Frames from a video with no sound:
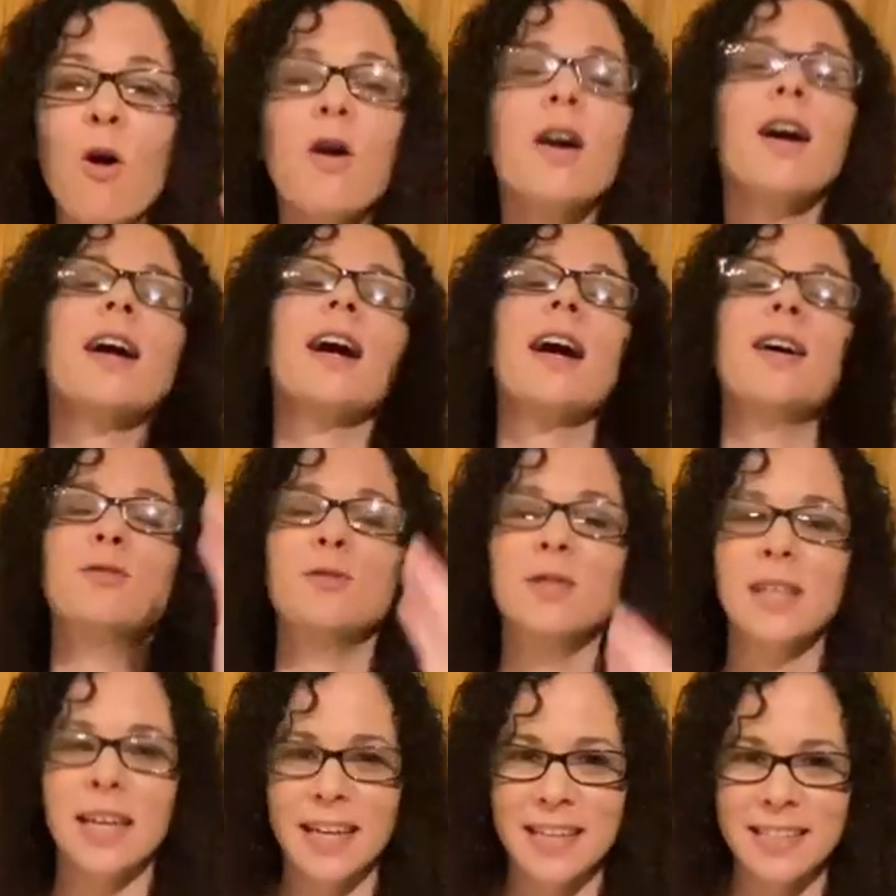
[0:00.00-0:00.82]
con
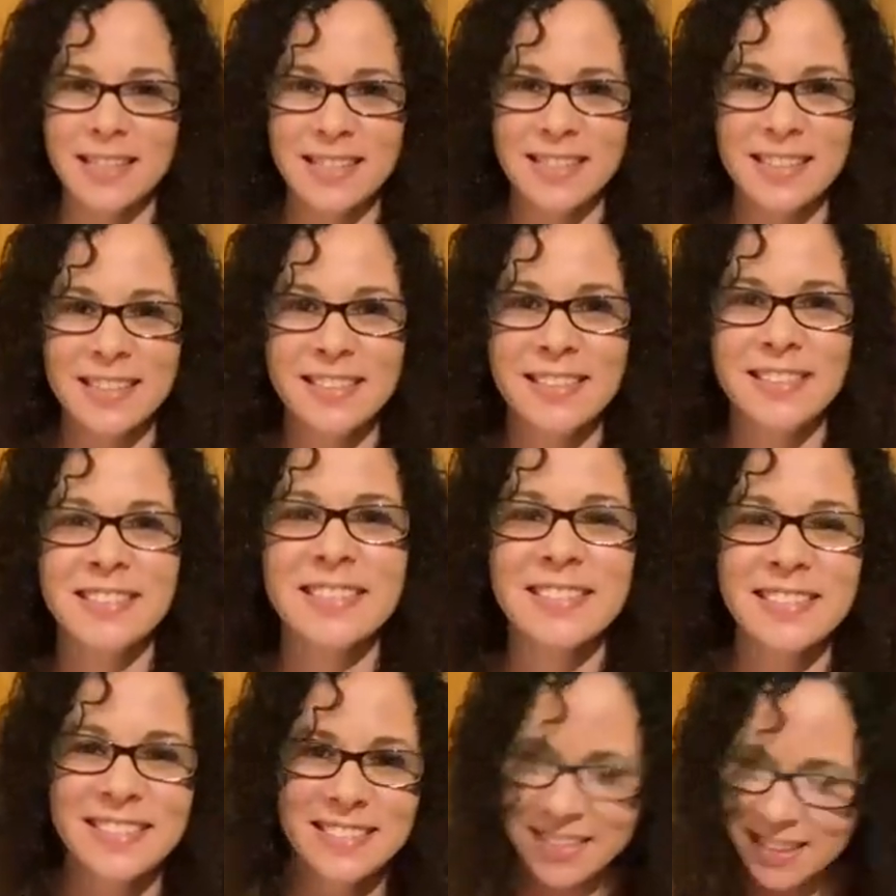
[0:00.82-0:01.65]
gandules.
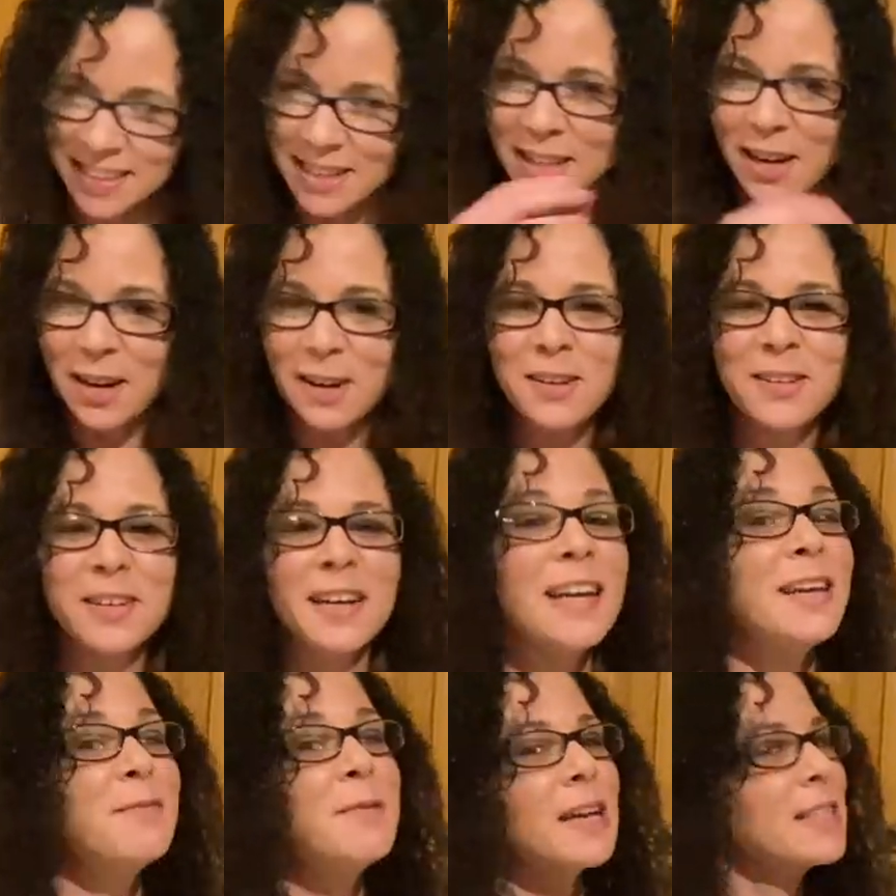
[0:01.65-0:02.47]
There you go.
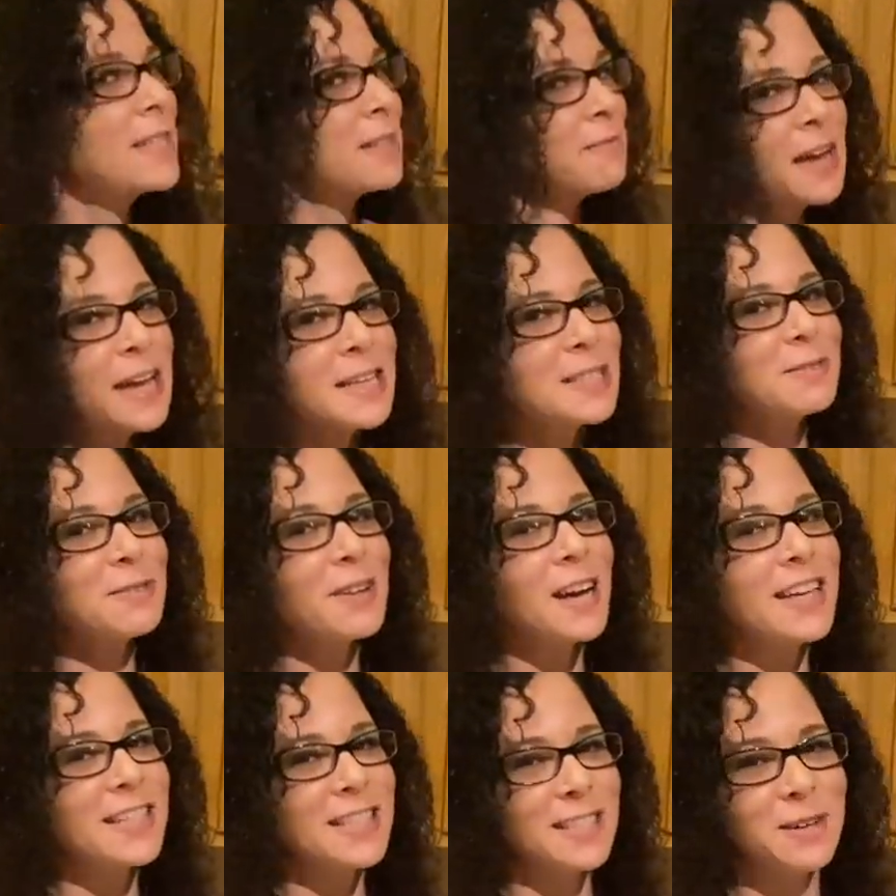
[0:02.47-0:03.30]
He makes amazing
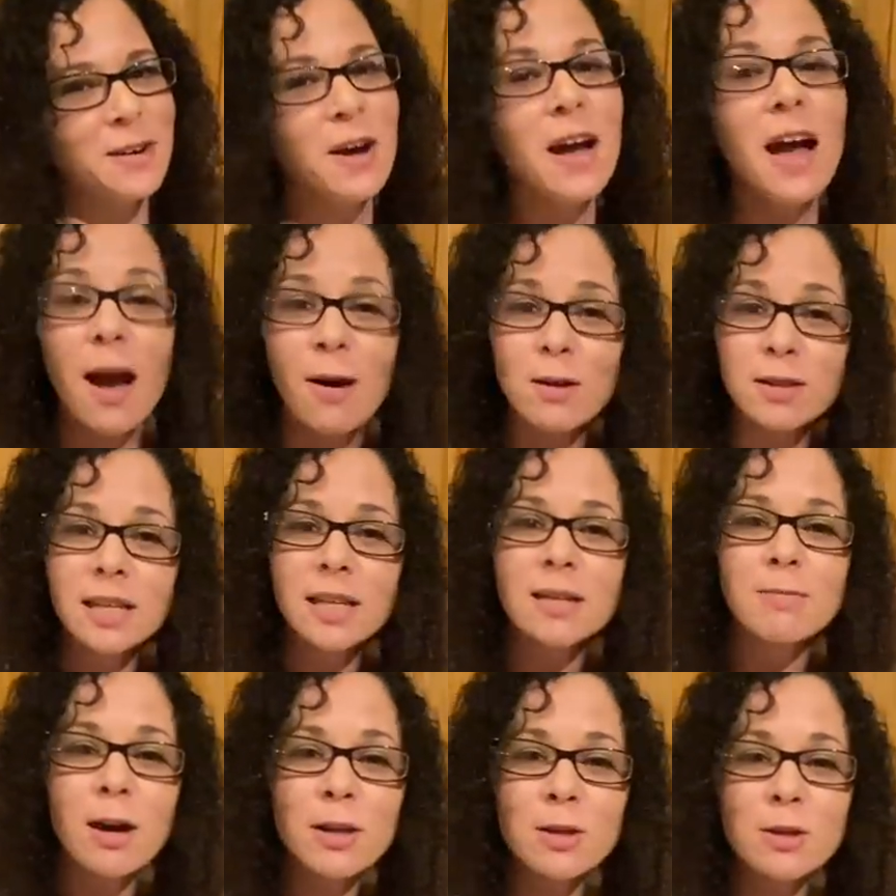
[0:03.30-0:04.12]
rice, so I was
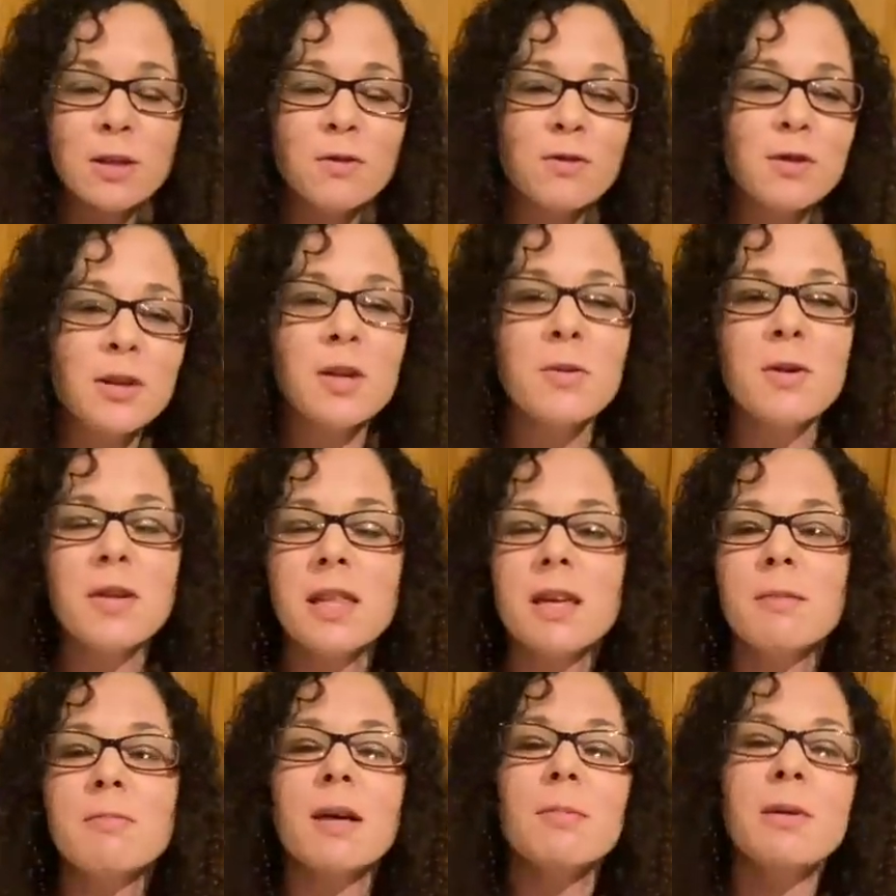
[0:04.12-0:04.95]
thinking about doing a video with
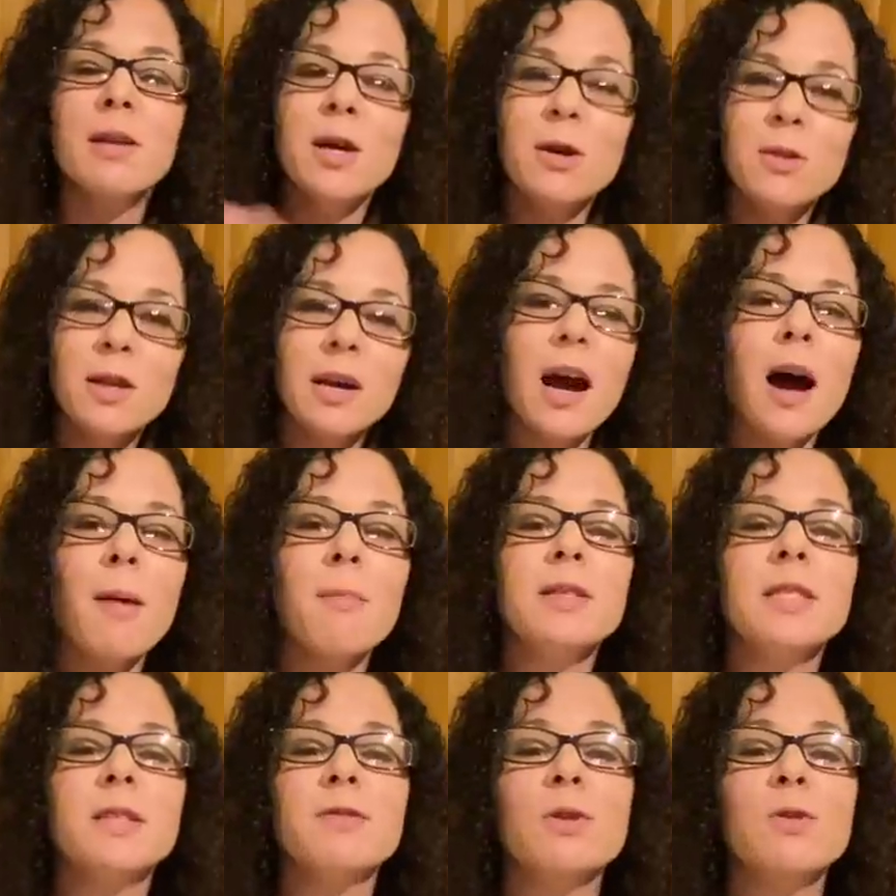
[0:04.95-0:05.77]
him. Let me know in the
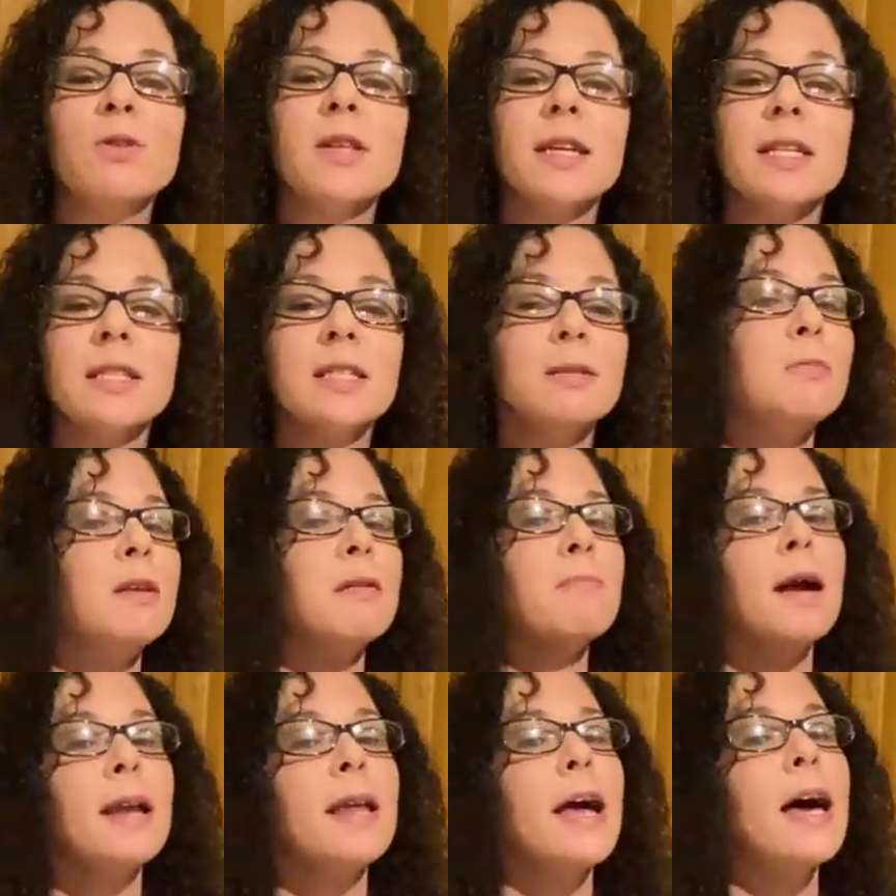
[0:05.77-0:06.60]
comments if you'd like to see me and
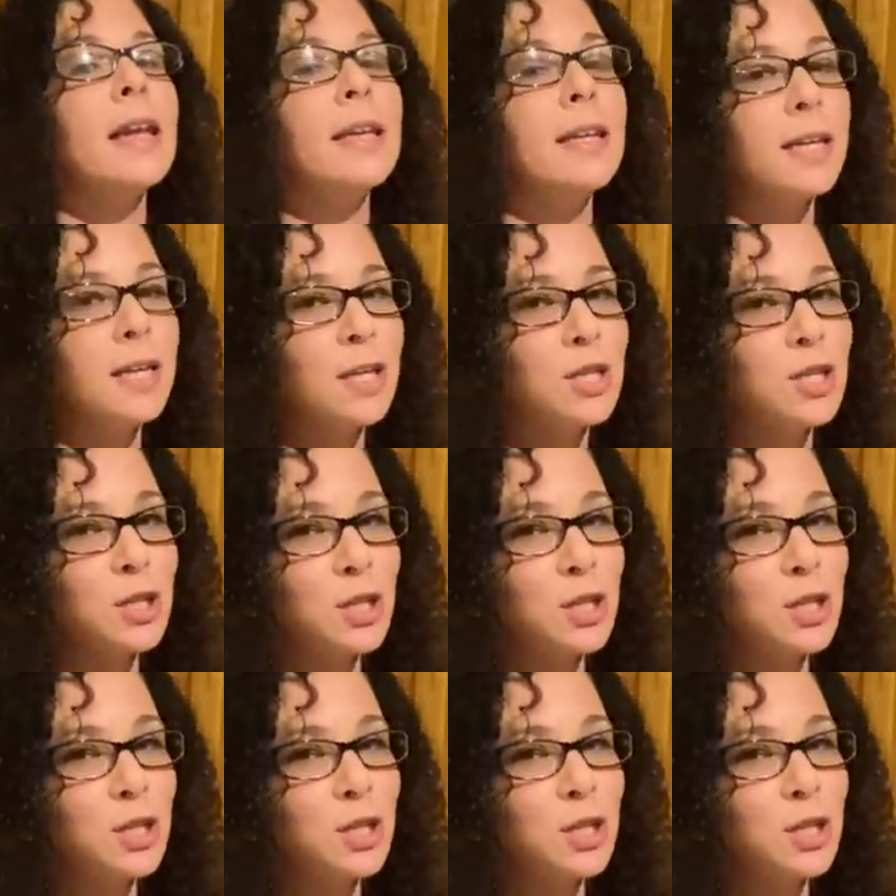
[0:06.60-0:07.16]
my dad in the kitchen